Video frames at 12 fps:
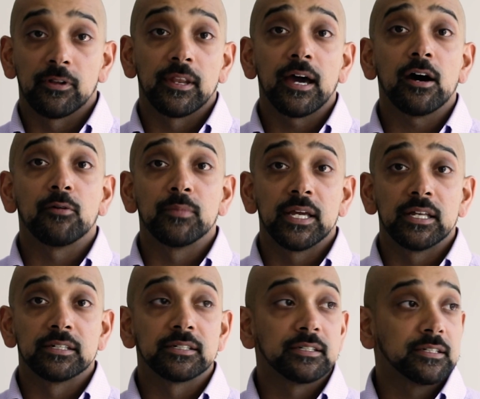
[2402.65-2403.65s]
now
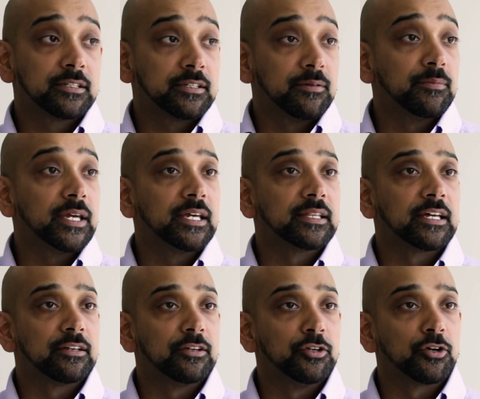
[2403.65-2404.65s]
means to me that
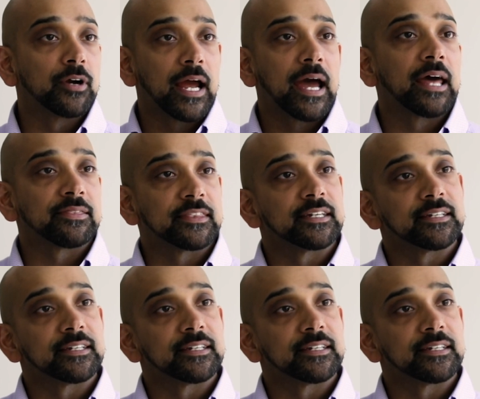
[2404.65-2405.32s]
you're at the